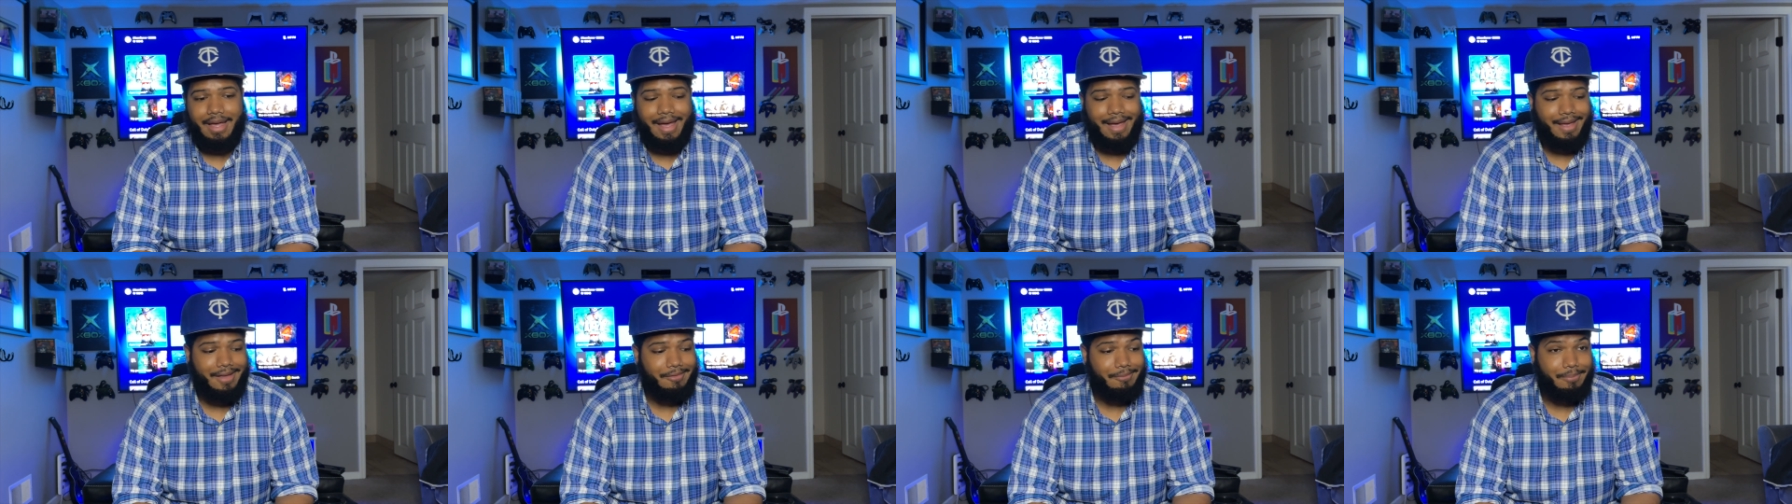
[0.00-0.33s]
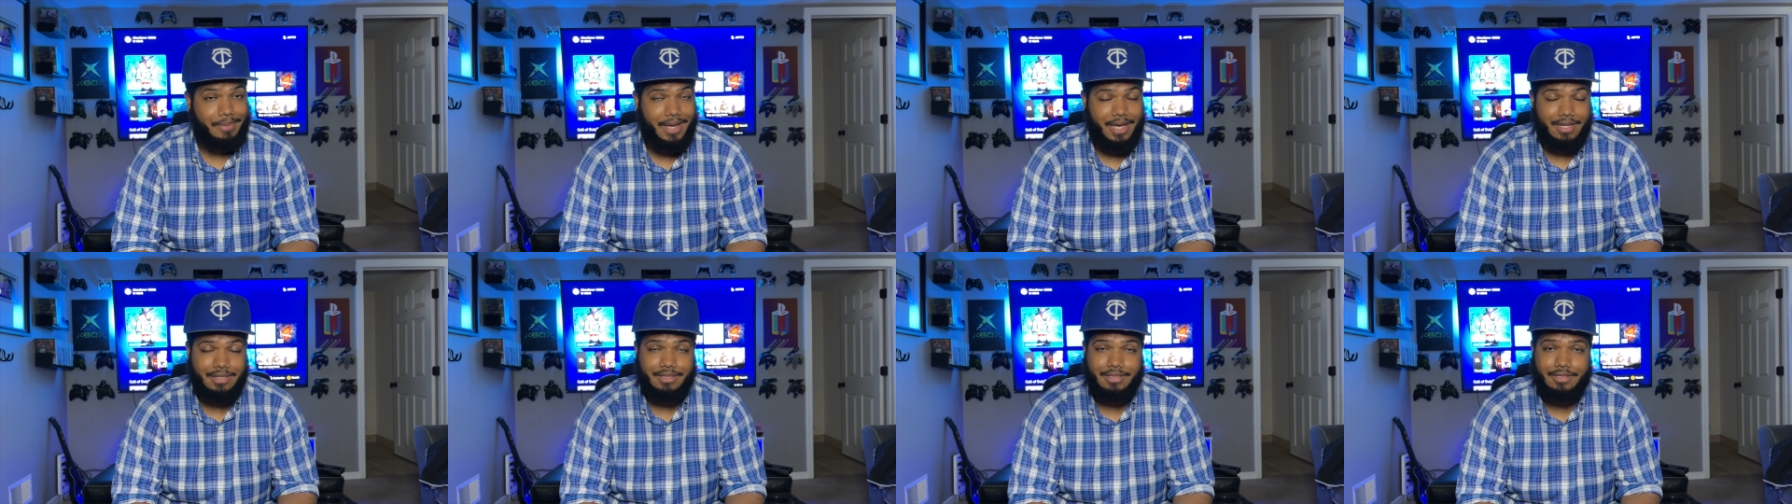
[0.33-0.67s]
I have
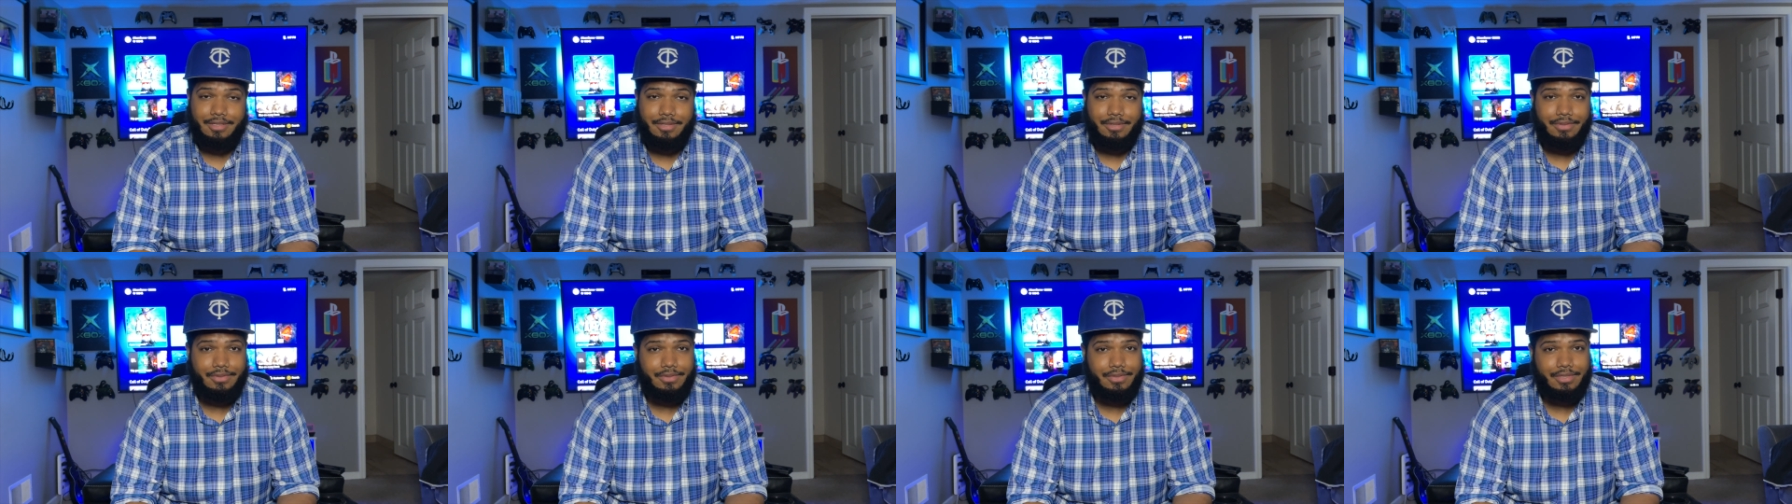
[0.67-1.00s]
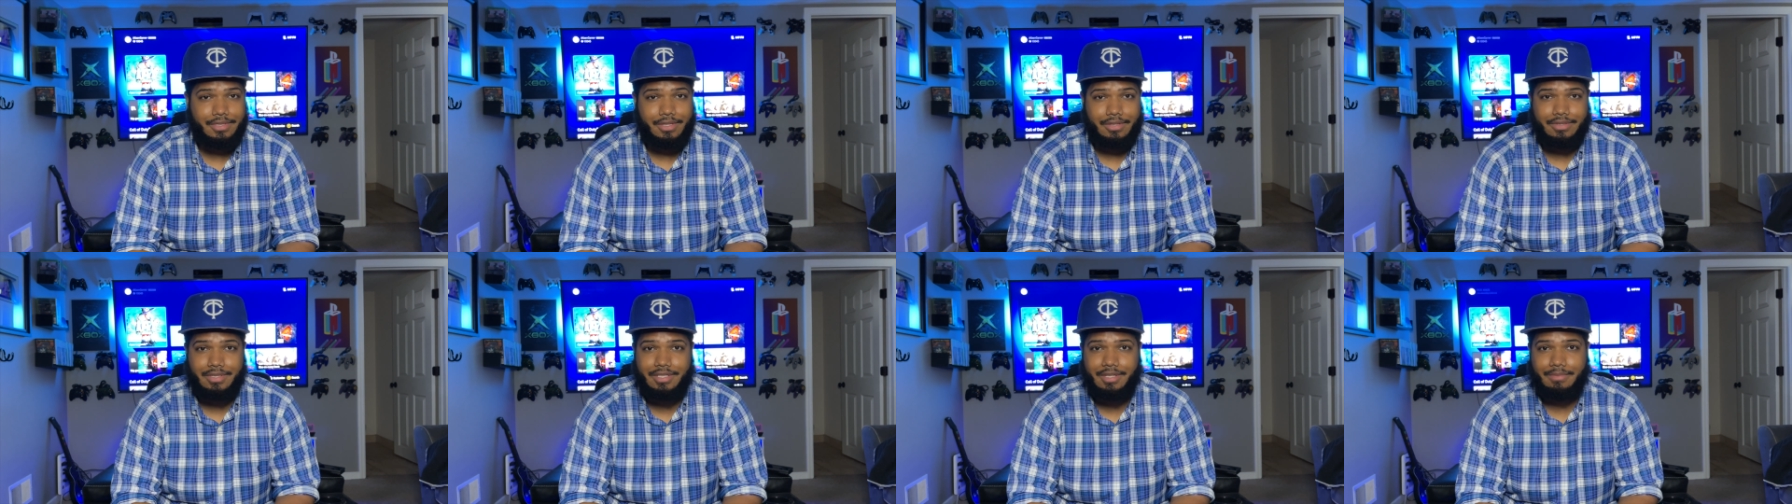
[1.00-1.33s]
pets too,
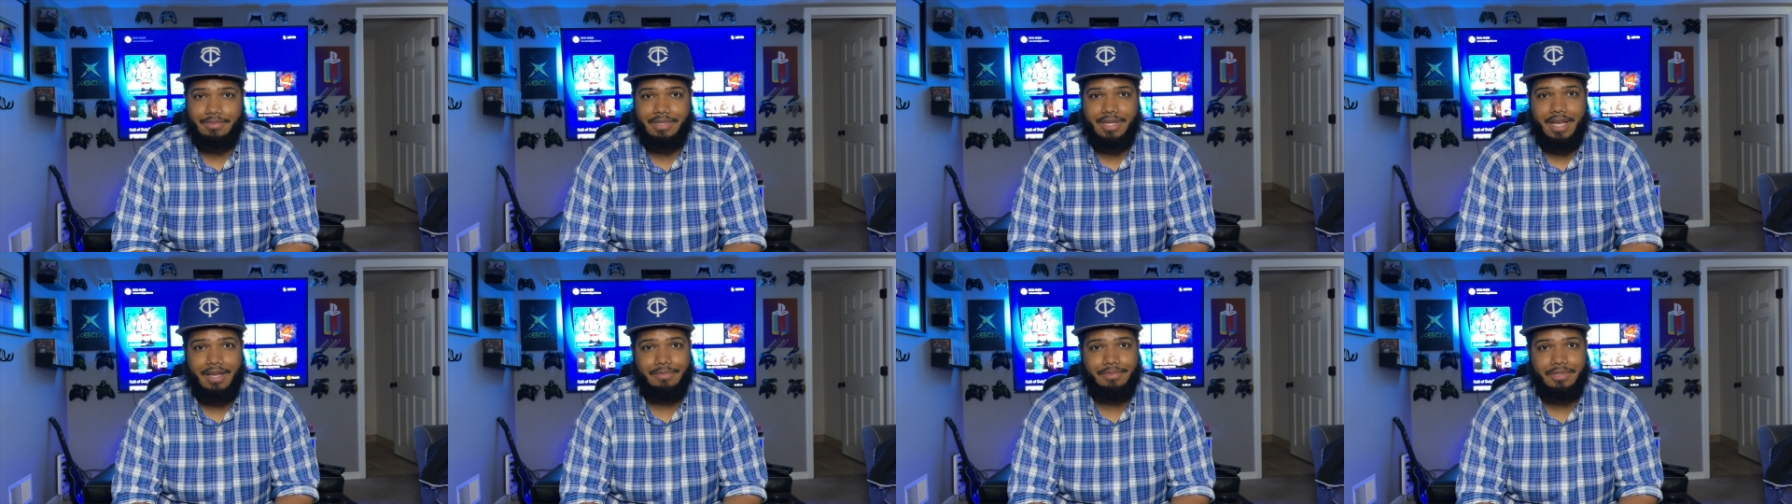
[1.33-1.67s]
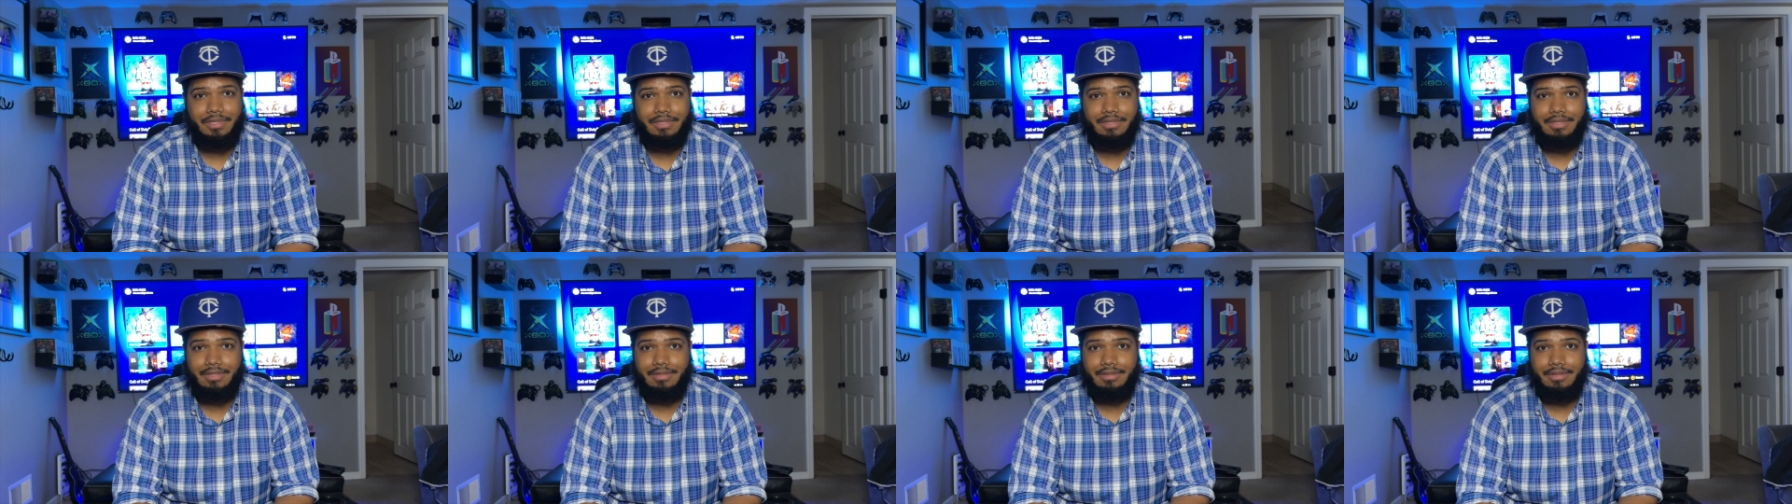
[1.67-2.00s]
so sometimes
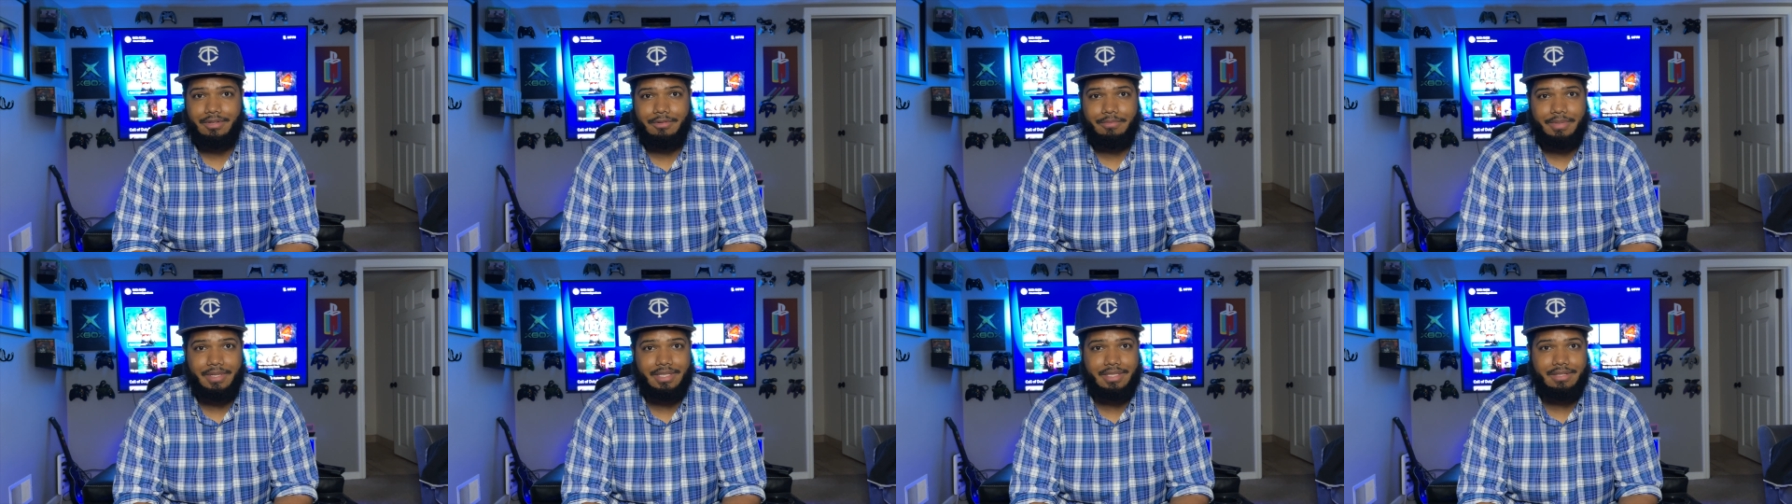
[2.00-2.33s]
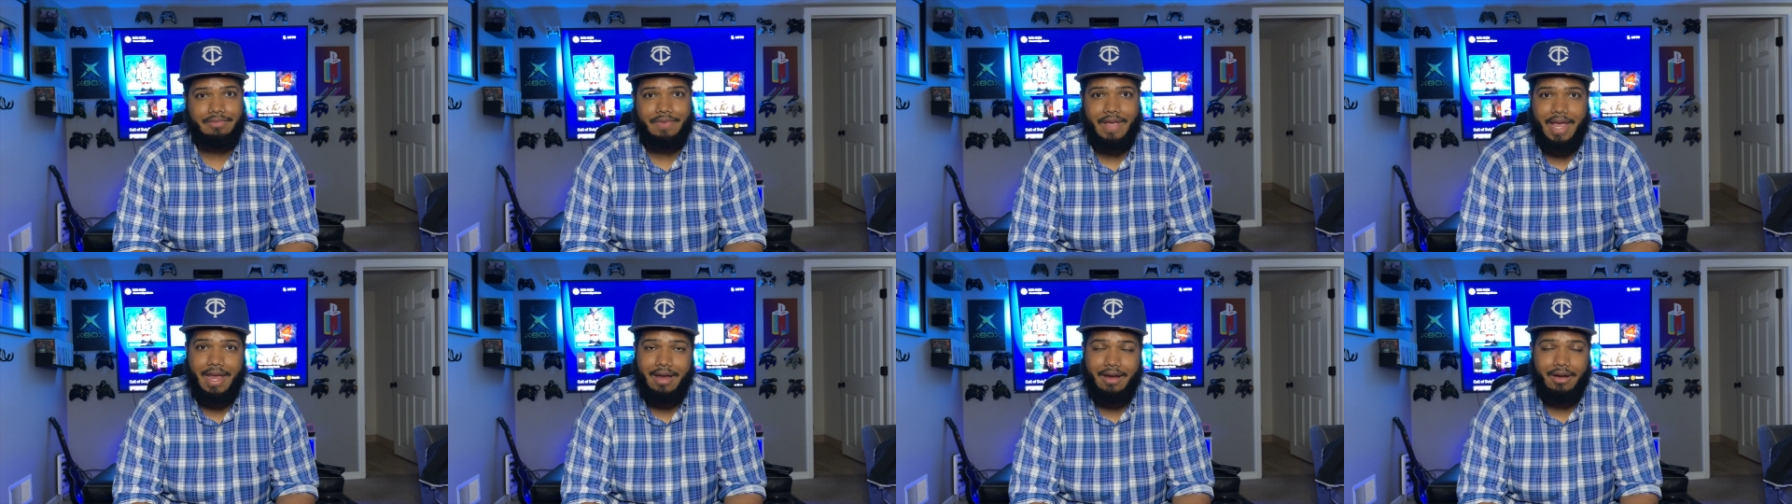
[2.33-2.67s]
there's little bits
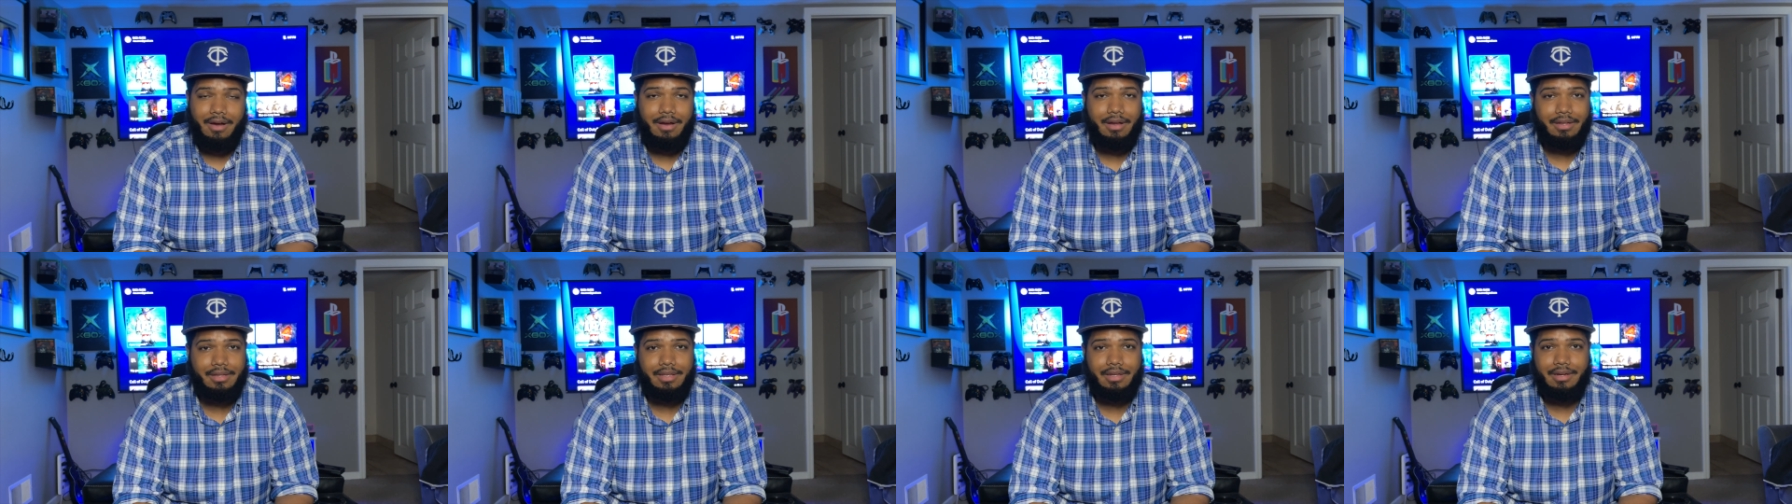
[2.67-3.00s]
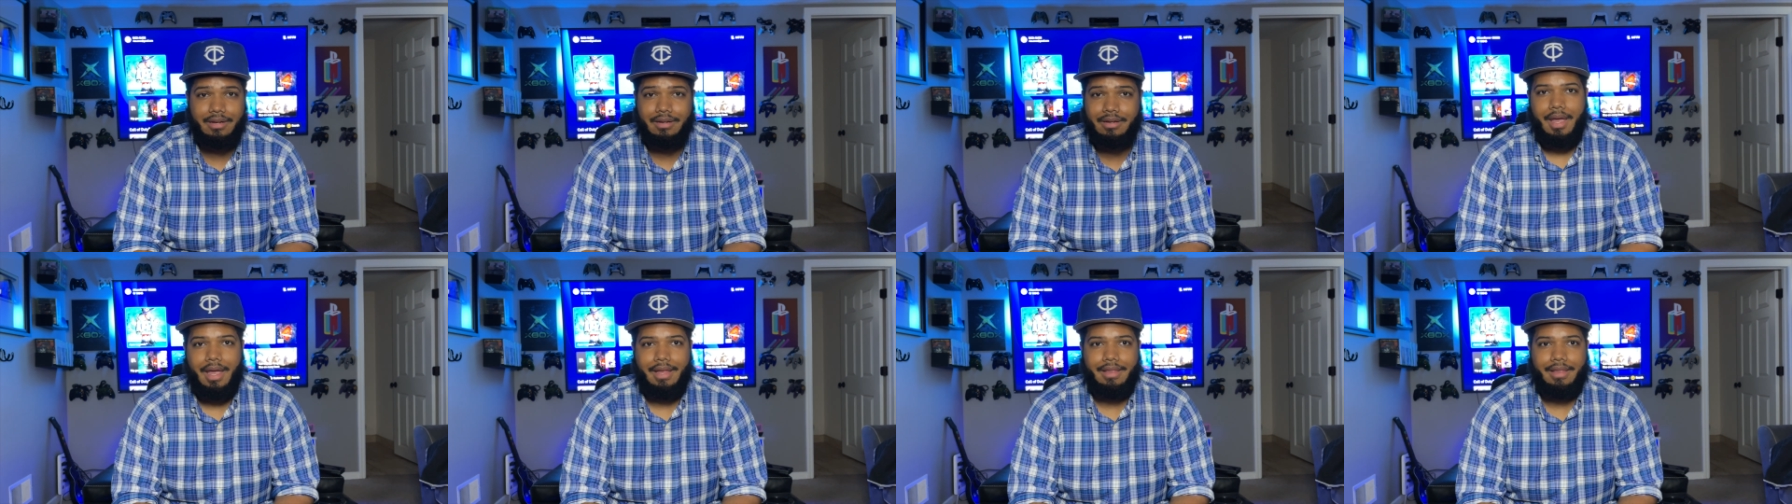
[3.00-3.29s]
of hair on there.